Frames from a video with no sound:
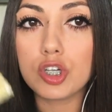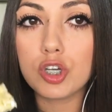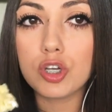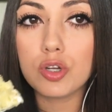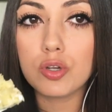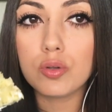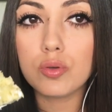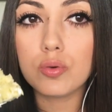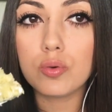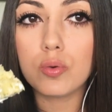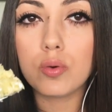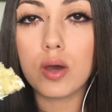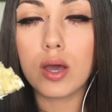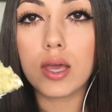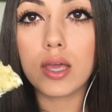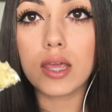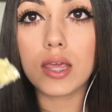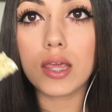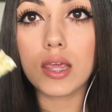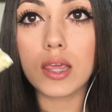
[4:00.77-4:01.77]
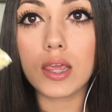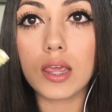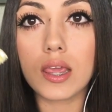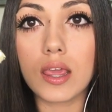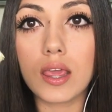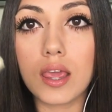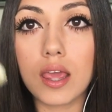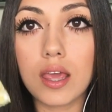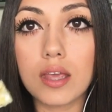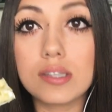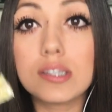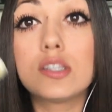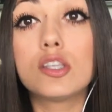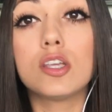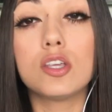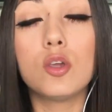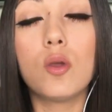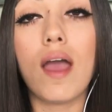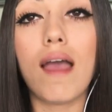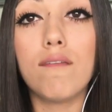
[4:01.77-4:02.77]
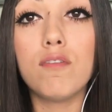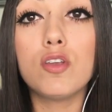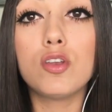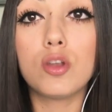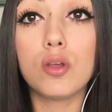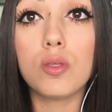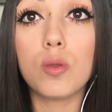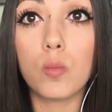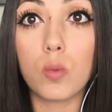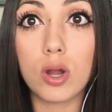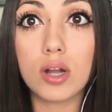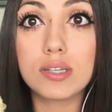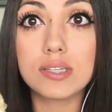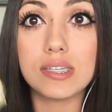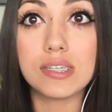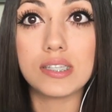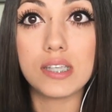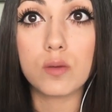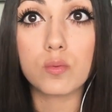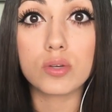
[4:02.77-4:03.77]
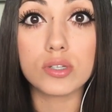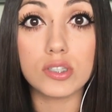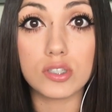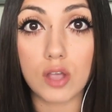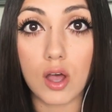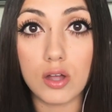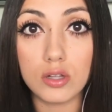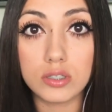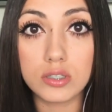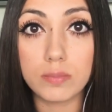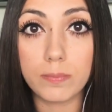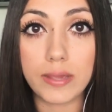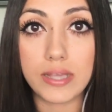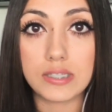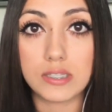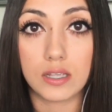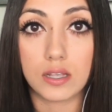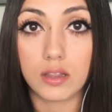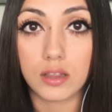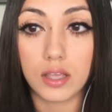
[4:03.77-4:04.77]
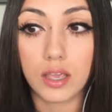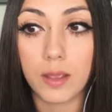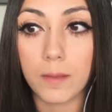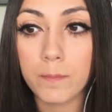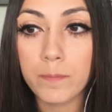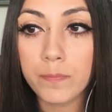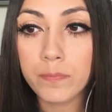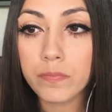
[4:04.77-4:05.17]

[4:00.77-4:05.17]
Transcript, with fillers: to get, you have to do the work to see results, basically.